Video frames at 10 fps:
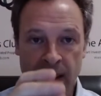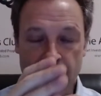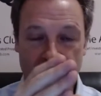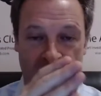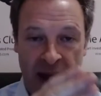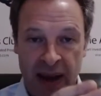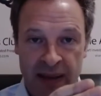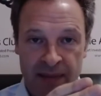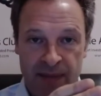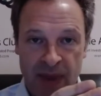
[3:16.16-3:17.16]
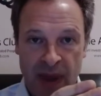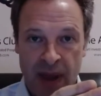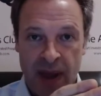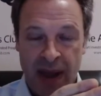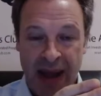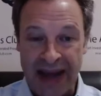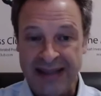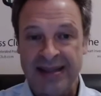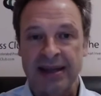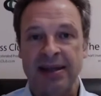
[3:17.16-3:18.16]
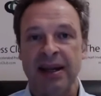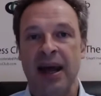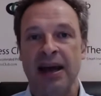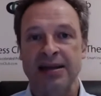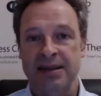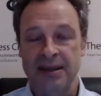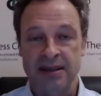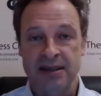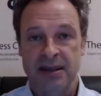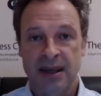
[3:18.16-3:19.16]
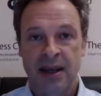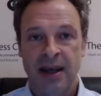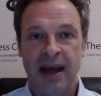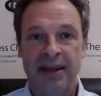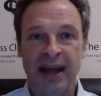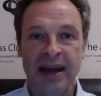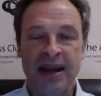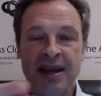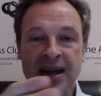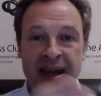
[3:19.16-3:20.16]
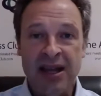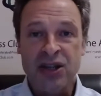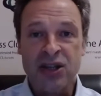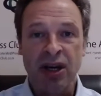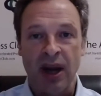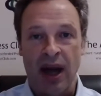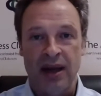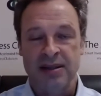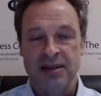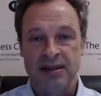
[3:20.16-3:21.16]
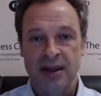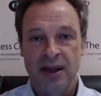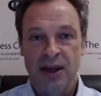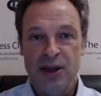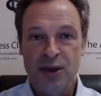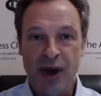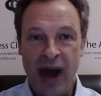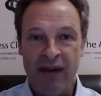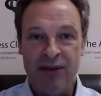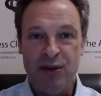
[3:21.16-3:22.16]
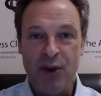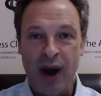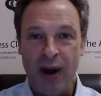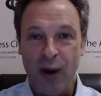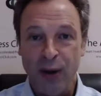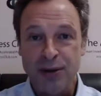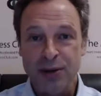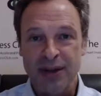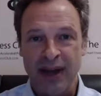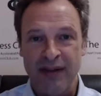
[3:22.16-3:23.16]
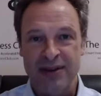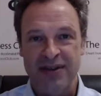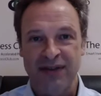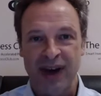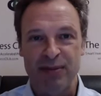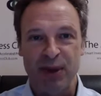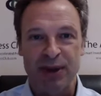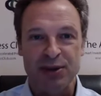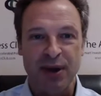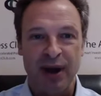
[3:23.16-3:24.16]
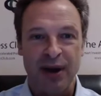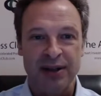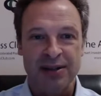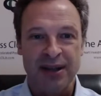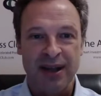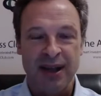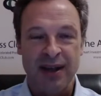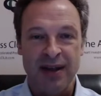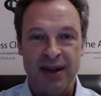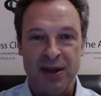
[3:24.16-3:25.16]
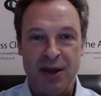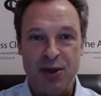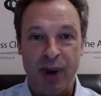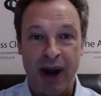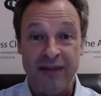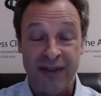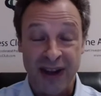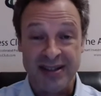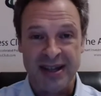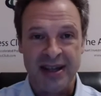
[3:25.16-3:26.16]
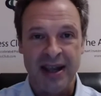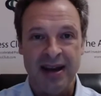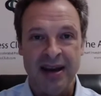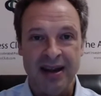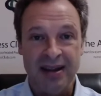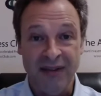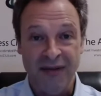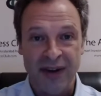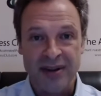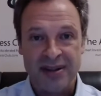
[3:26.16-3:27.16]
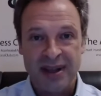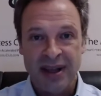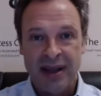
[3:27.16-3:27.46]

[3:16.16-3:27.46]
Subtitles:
by asset classes, and then in each class you are also diversified, because you are investing in different